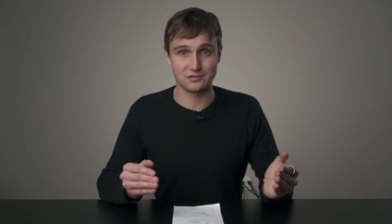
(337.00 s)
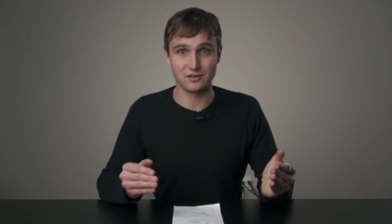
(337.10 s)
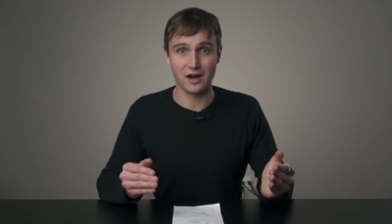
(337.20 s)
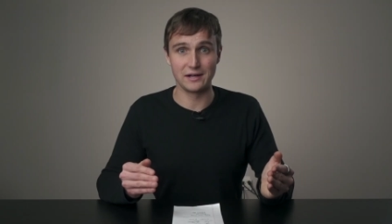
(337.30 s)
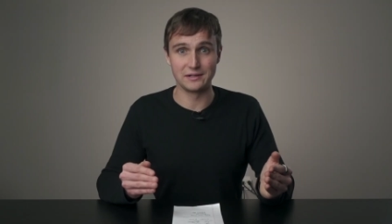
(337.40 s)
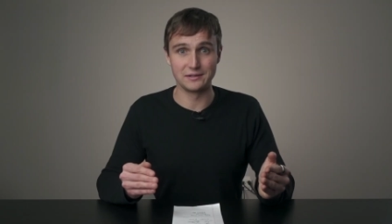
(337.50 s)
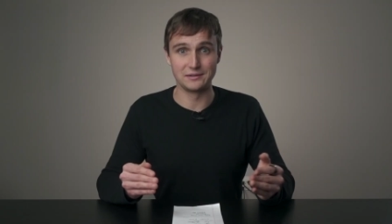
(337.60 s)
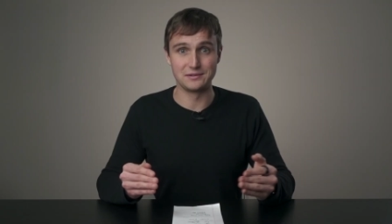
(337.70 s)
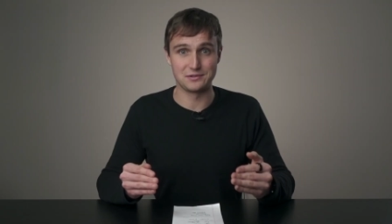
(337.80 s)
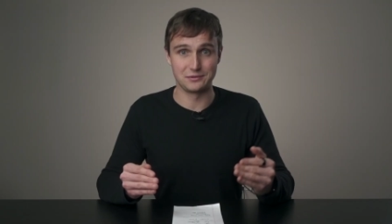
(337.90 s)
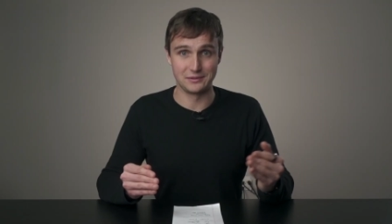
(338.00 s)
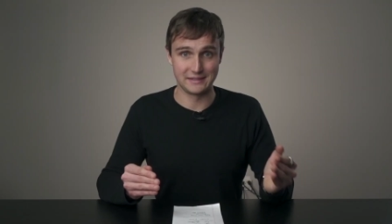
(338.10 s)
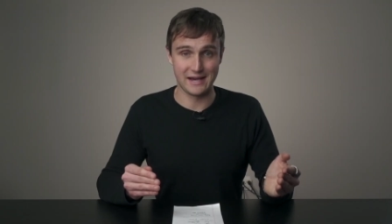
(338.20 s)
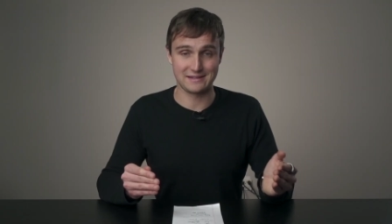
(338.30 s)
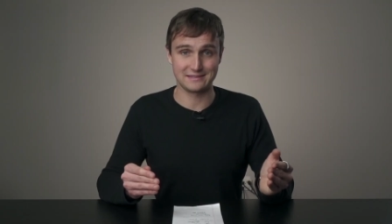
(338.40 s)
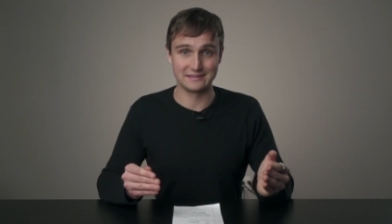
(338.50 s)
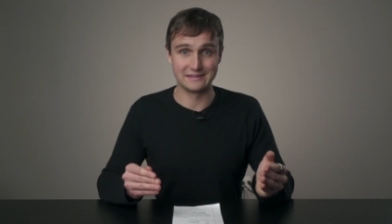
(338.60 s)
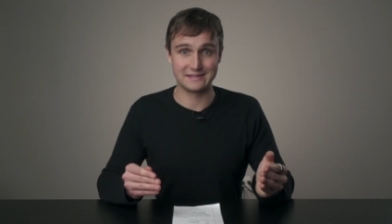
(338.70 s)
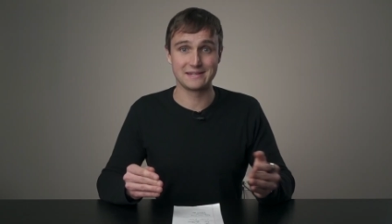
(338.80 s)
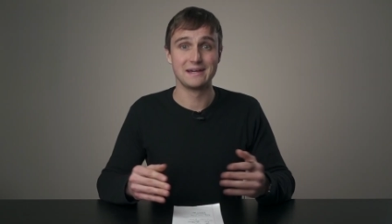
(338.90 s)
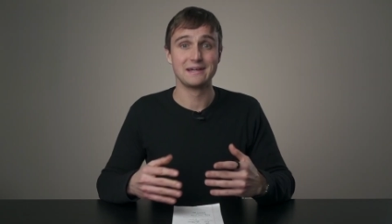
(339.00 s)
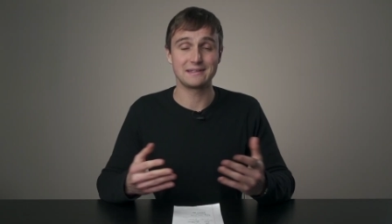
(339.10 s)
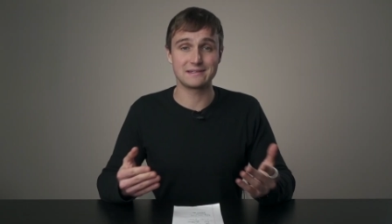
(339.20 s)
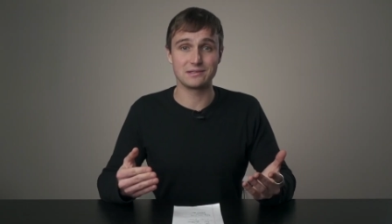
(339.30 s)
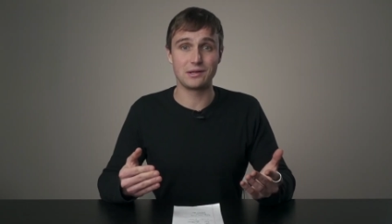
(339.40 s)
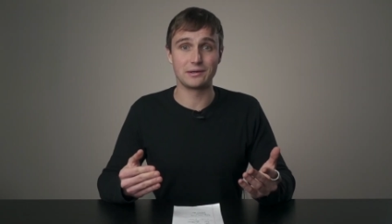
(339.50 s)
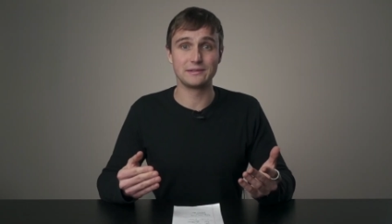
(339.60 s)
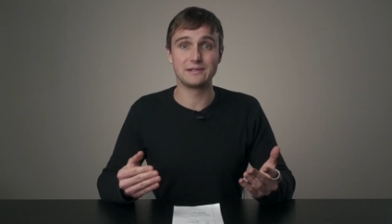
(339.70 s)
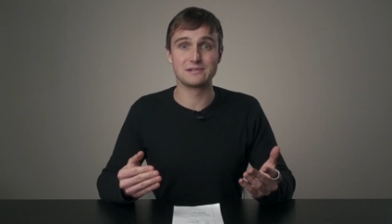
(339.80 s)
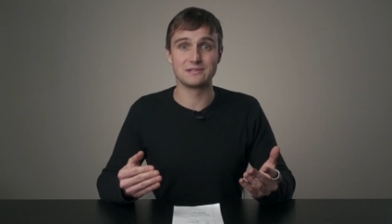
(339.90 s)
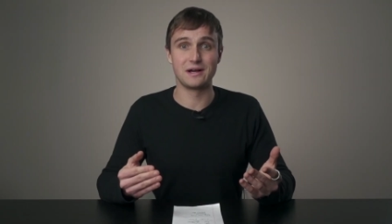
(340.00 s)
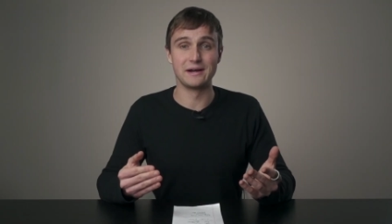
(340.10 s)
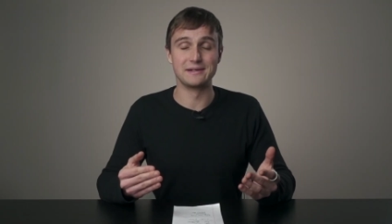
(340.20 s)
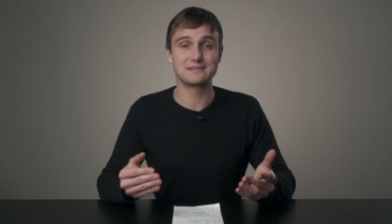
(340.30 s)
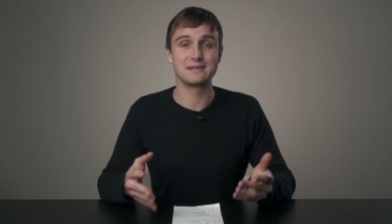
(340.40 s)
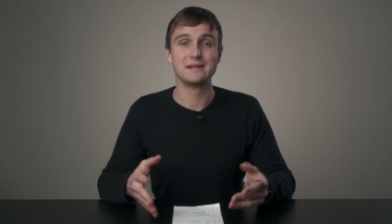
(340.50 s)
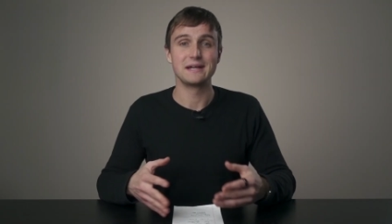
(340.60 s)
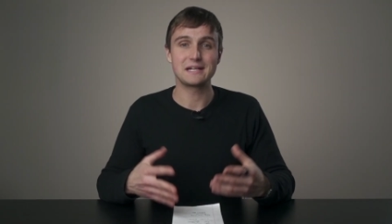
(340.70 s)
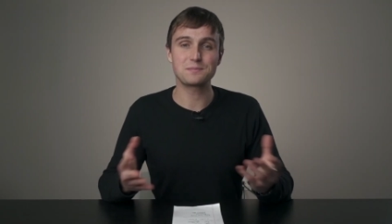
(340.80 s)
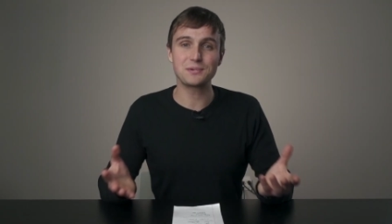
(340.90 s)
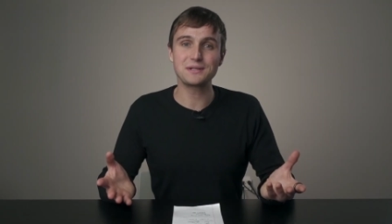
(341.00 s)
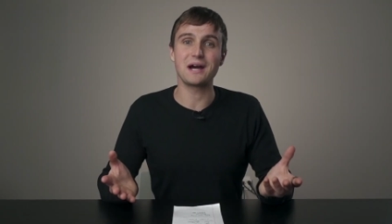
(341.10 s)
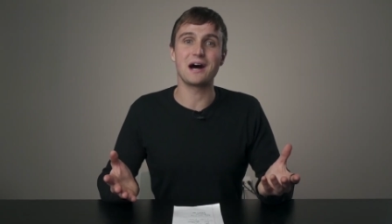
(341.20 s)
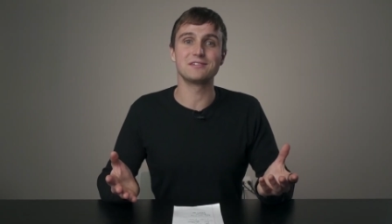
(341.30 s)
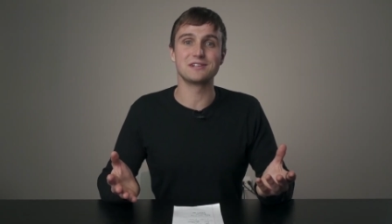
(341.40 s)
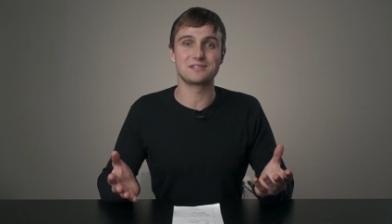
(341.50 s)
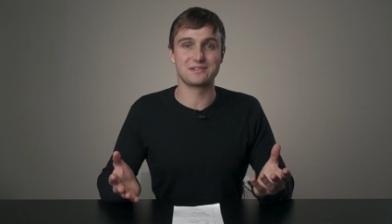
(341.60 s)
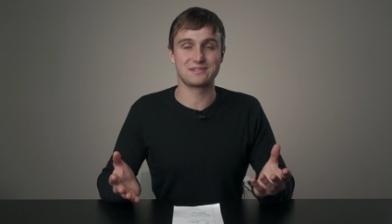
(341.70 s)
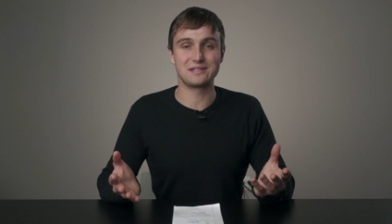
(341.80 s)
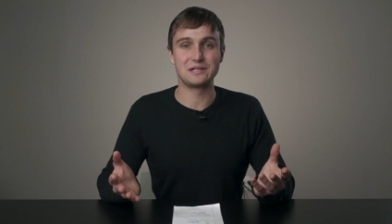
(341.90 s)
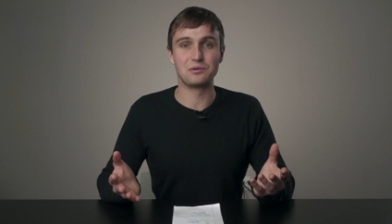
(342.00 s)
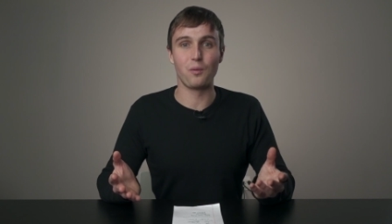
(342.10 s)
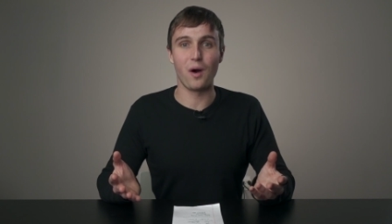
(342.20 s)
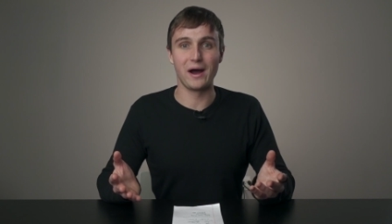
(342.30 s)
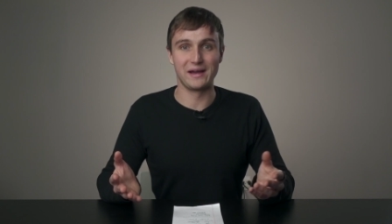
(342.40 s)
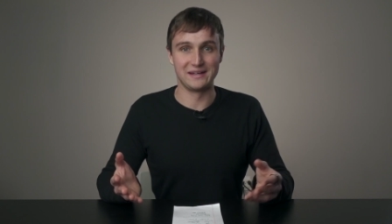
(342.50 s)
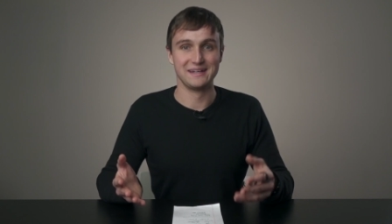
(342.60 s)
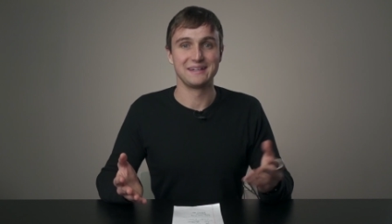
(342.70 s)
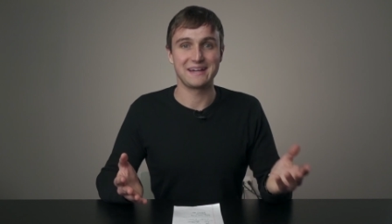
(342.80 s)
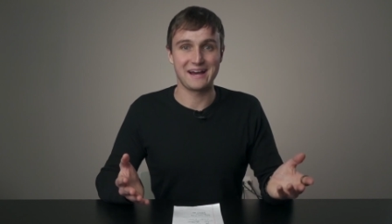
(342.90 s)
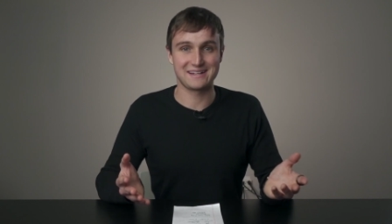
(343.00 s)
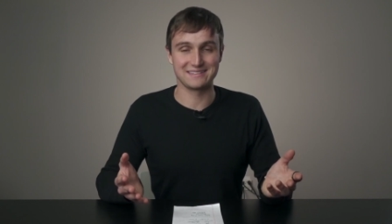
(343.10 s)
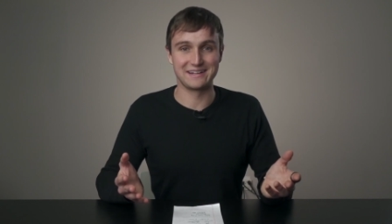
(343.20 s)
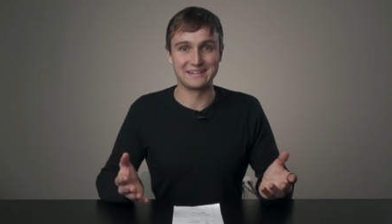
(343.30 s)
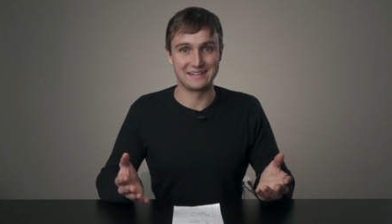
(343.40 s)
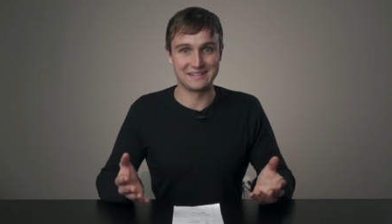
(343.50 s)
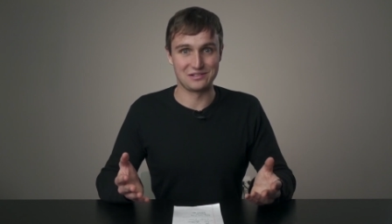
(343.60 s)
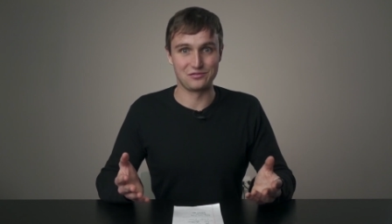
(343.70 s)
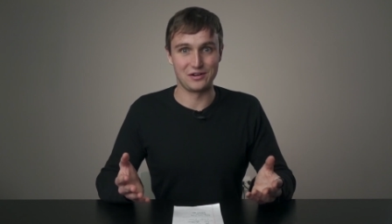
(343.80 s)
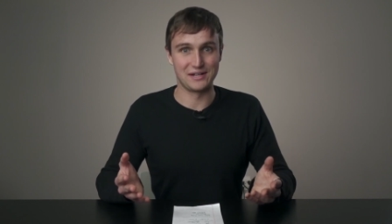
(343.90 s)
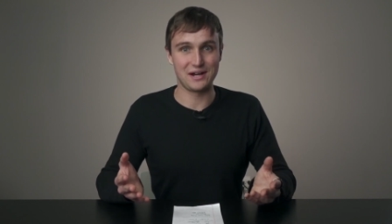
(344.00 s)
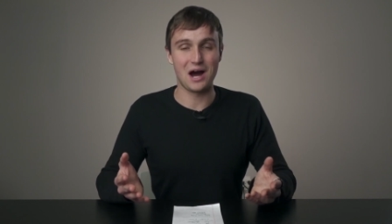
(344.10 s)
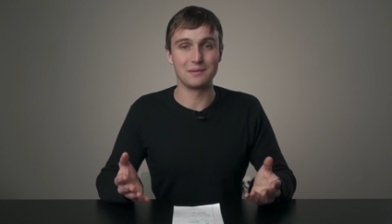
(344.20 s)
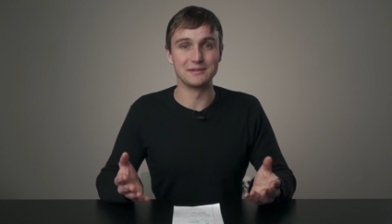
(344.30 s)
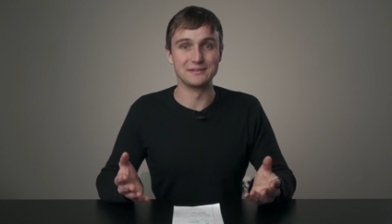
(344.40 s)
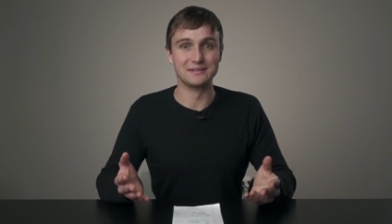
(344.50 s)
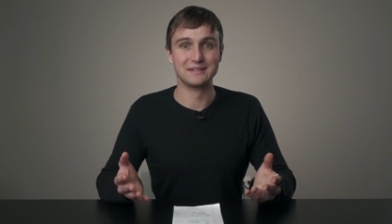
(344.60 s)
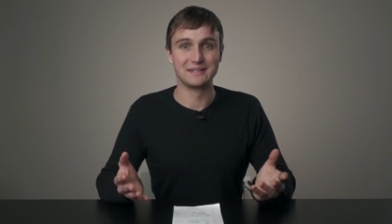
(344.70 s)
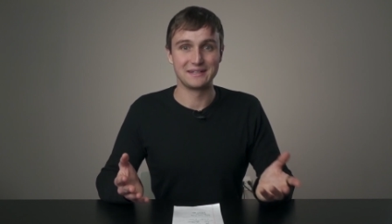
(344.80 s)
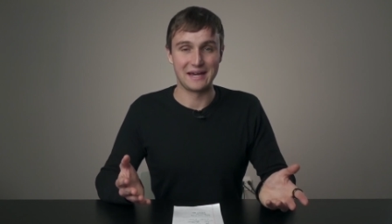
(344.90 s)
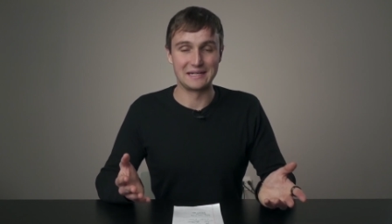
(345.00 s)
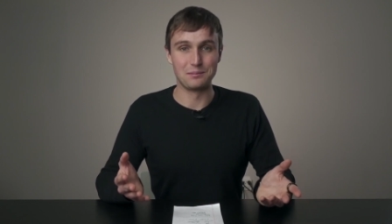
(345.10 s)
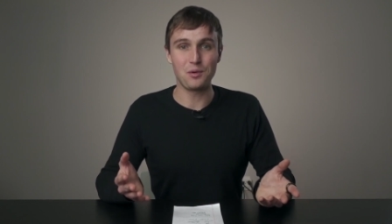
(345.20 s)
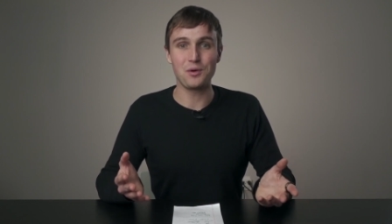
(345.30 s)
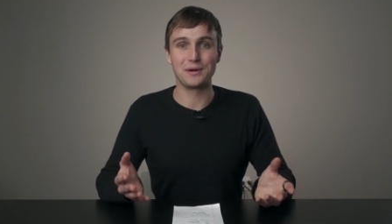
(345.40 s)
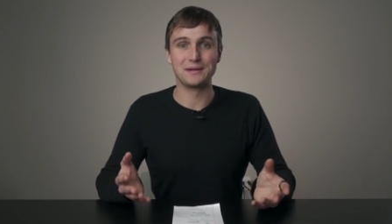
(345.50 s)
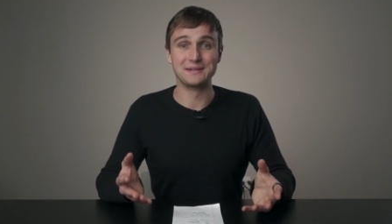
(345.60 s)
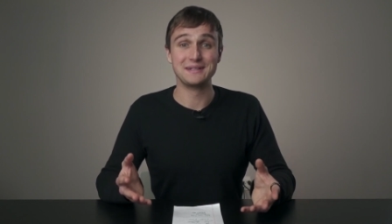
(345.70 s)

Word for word: fires or gas leaks, things along these lines, it's pretty obvious to see why gas lighting isn't very common anymore,